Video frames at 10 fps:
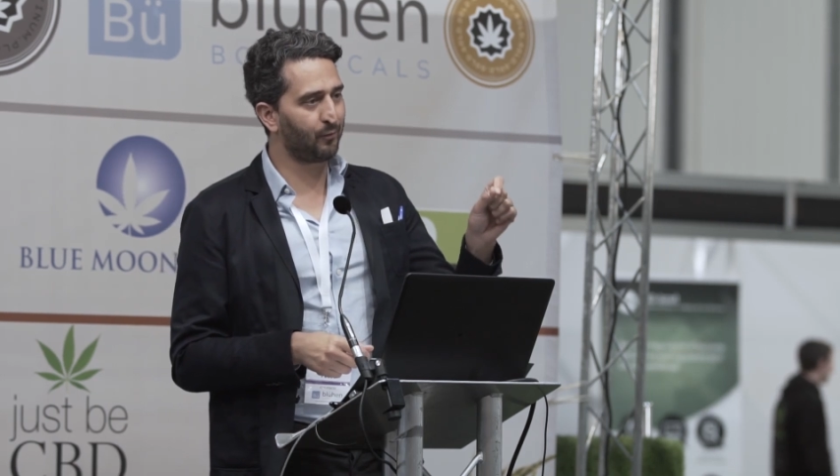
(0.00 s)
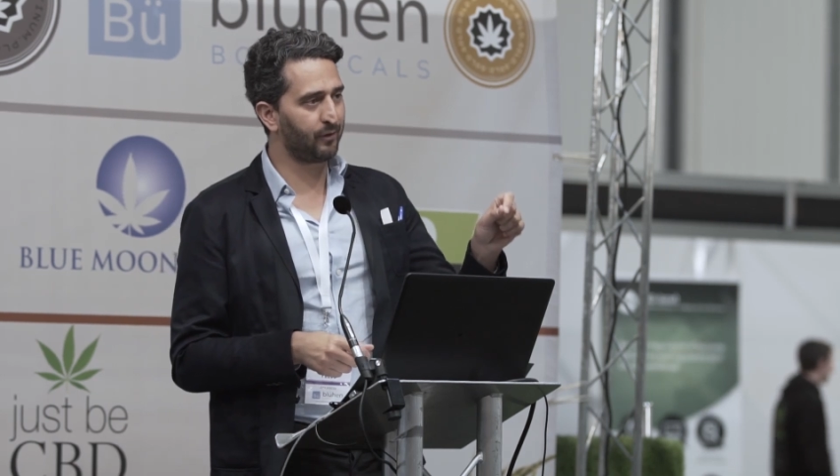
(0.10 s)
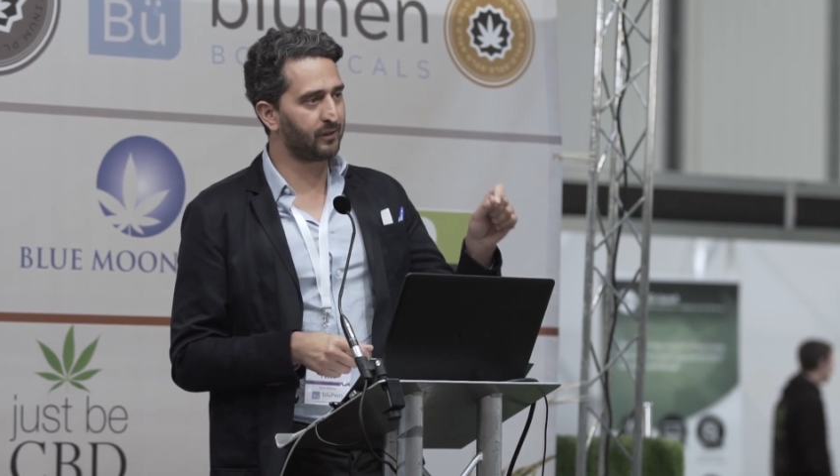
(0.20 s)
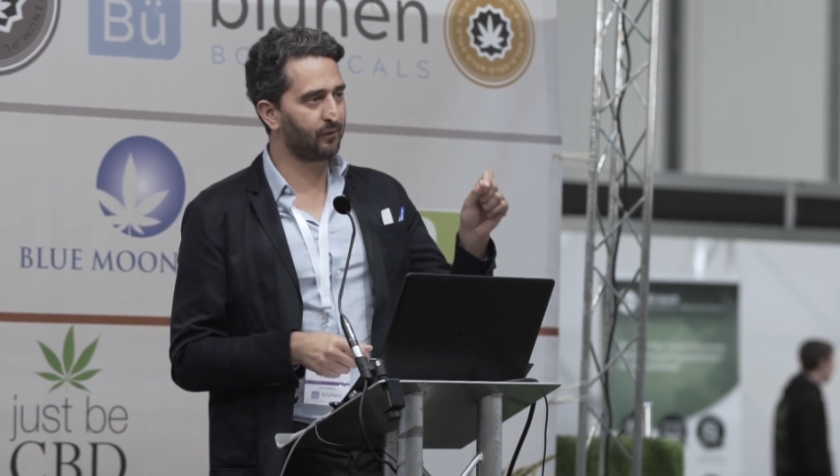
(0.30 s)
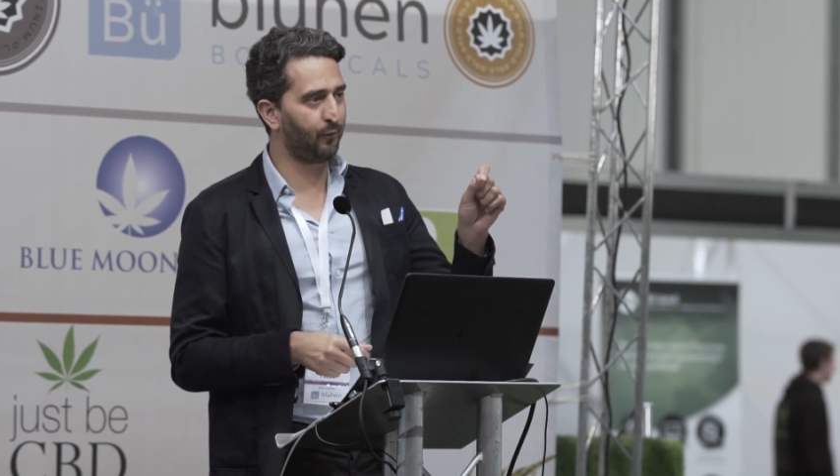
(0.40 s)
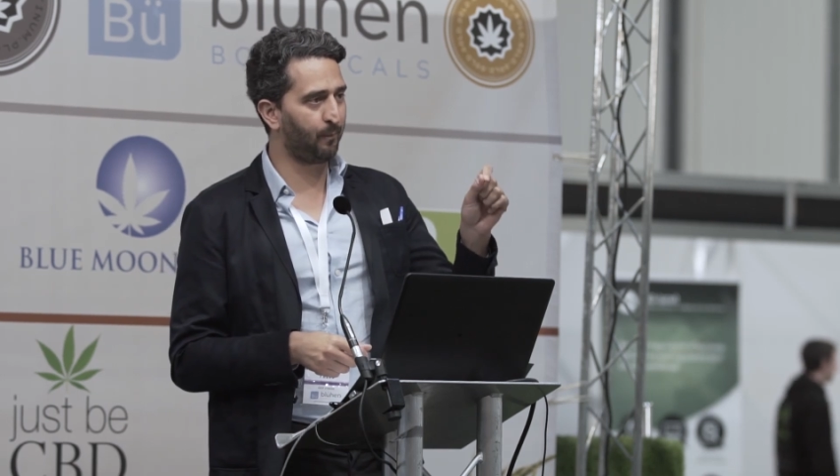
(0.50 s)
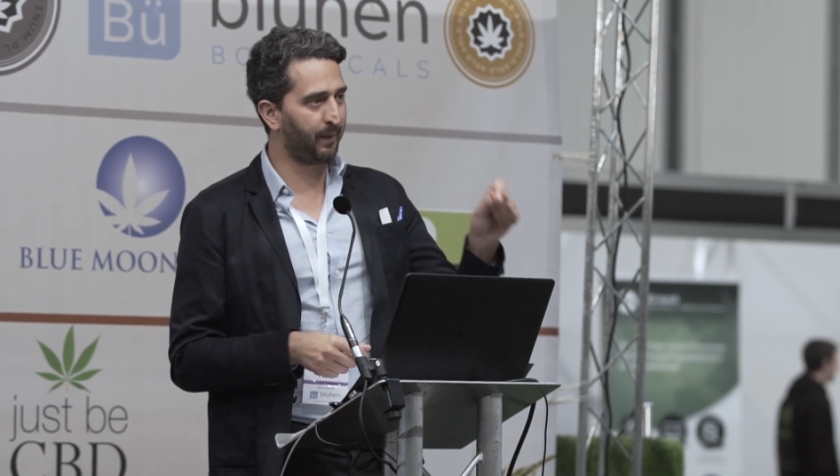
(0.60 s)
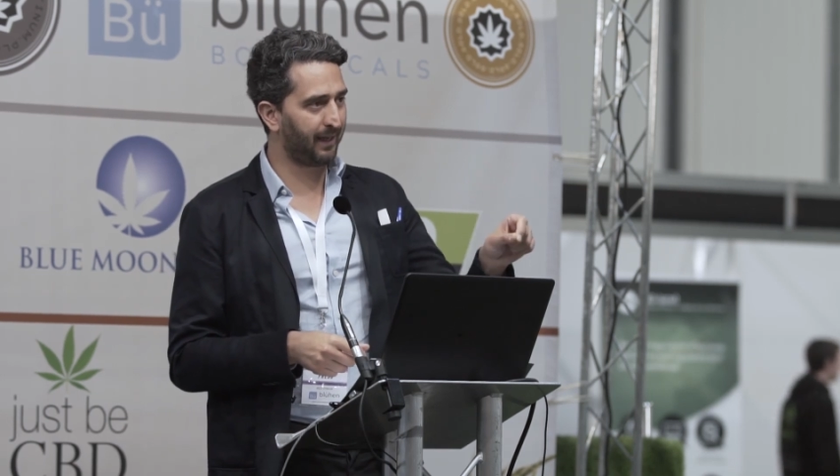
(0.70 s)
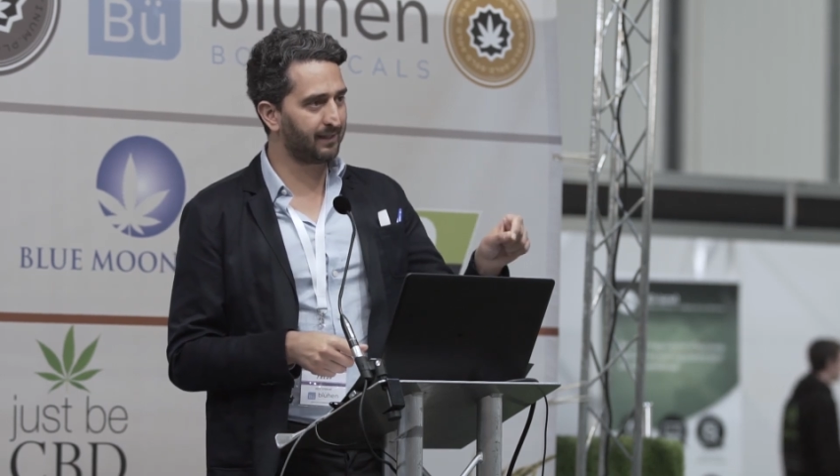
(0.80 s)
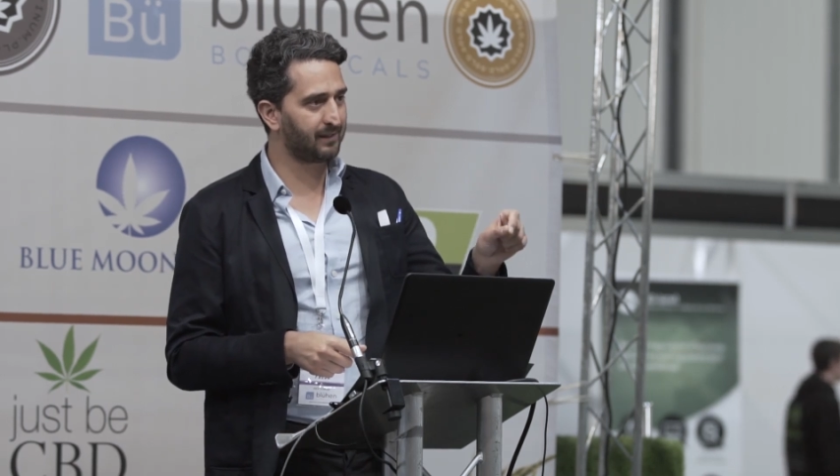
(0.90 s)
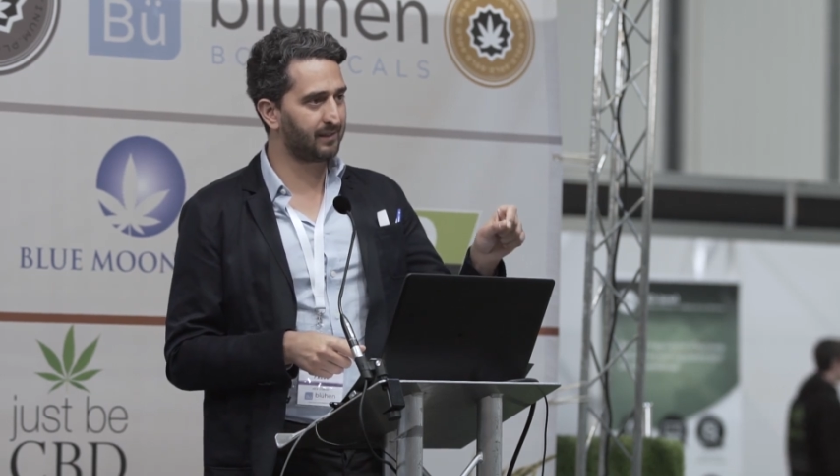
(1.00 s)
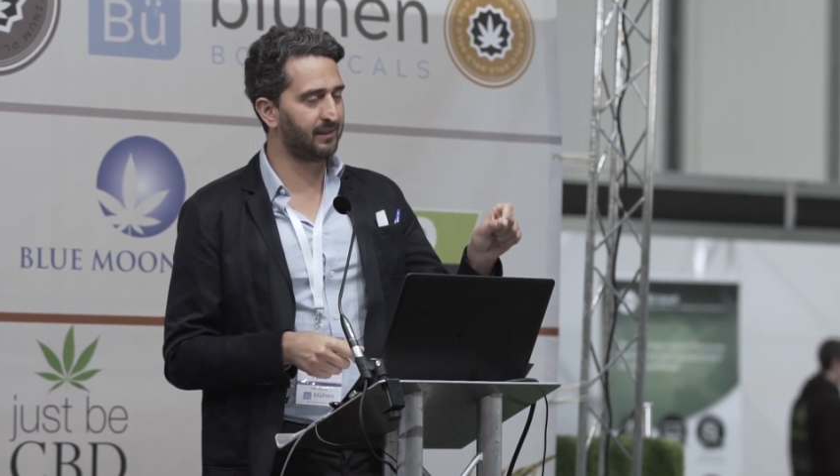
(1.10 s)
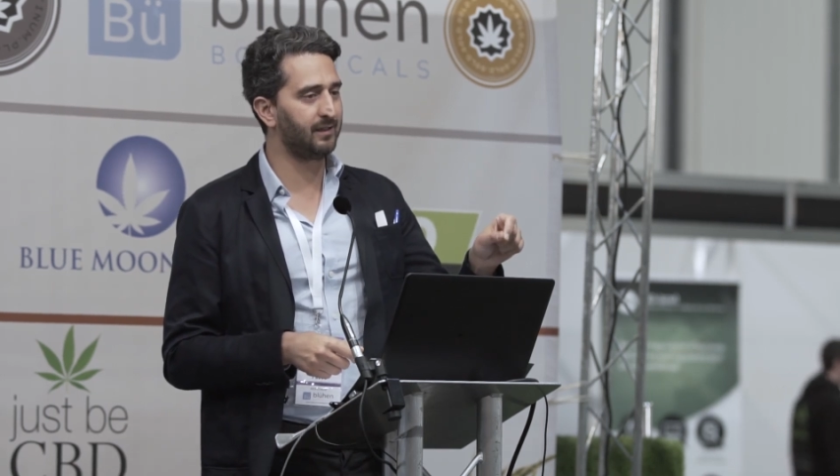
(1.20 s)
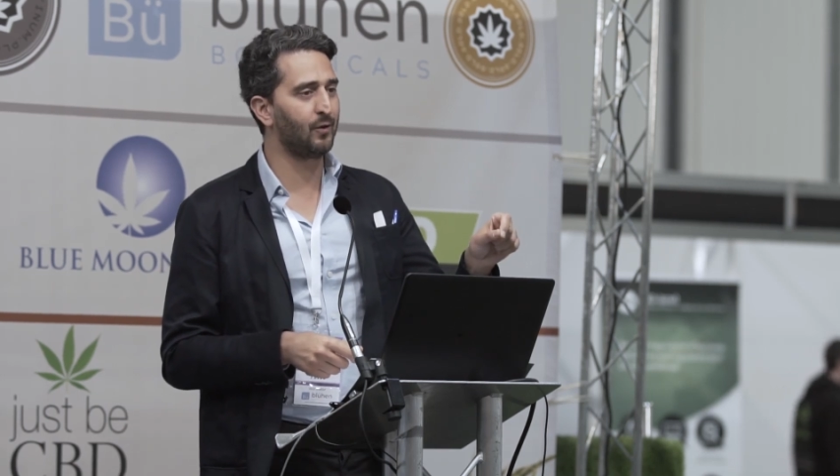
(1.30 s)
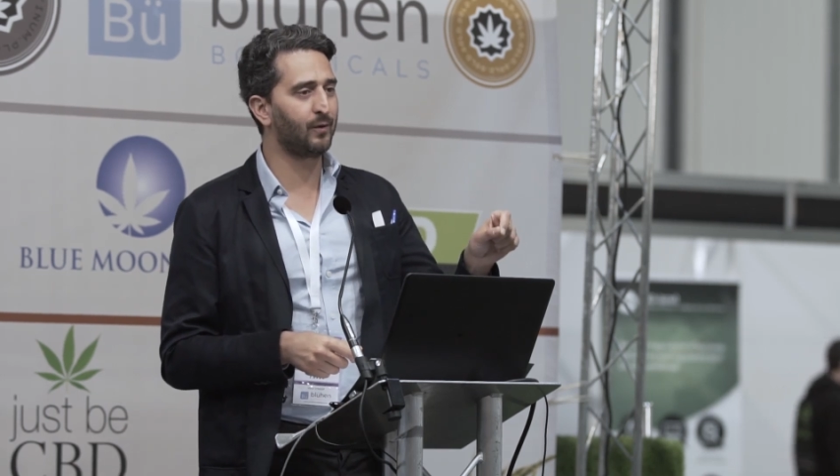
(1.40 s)
products for pets
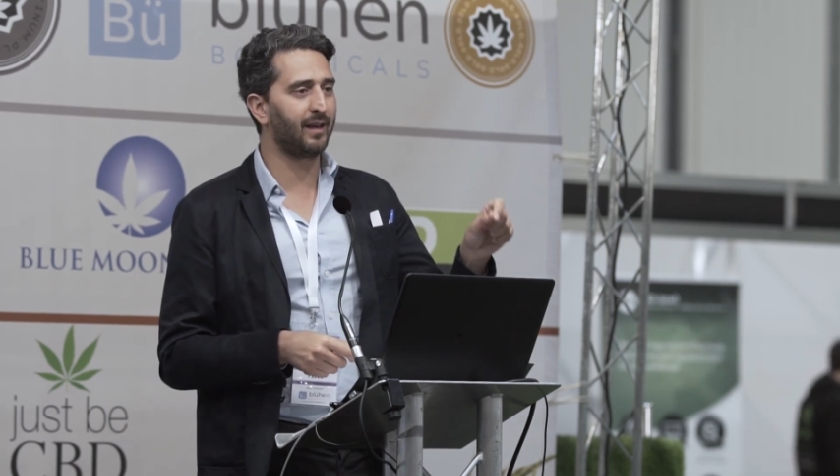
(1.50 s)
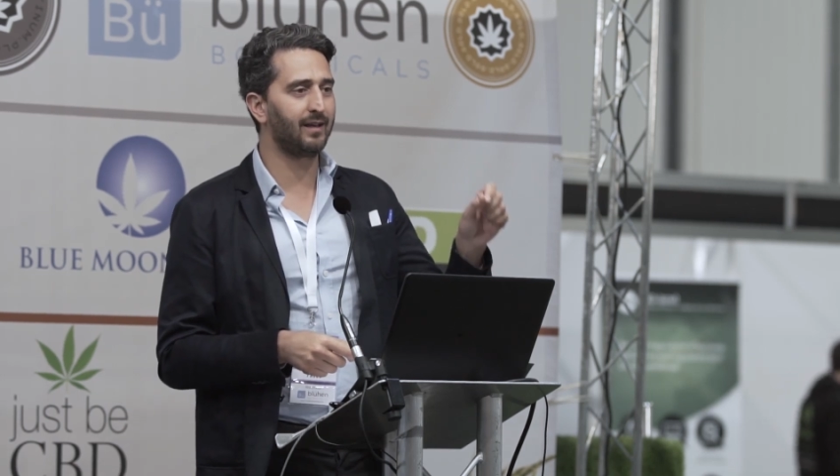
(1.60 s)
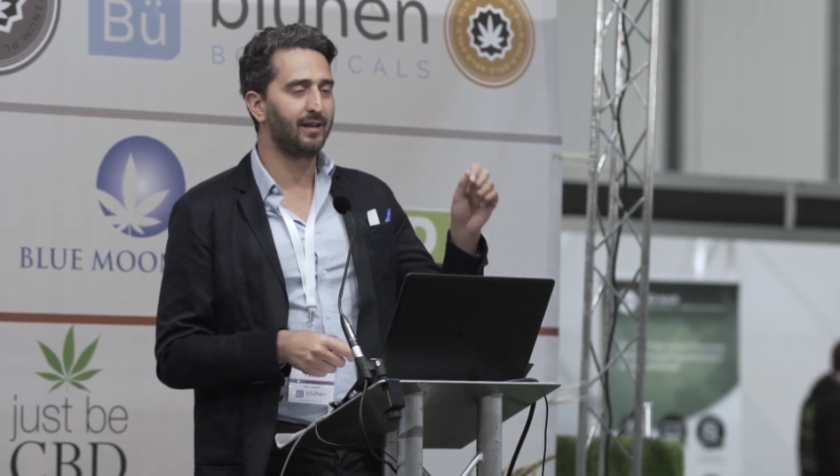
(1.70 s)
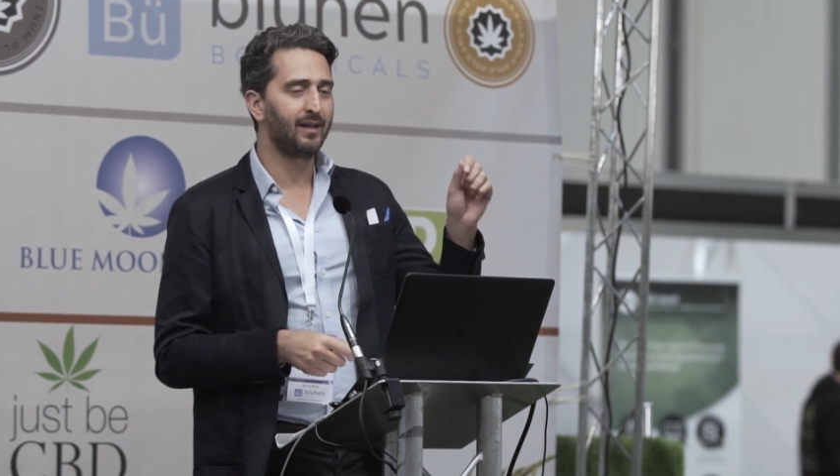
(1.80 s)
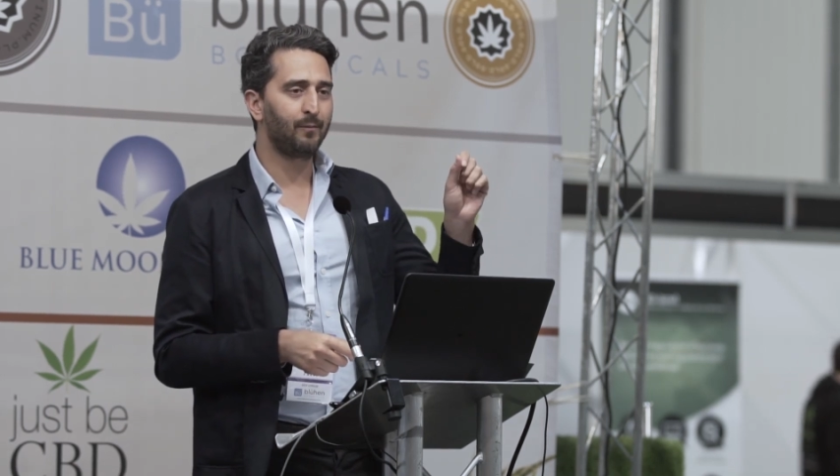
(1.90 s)
in the UK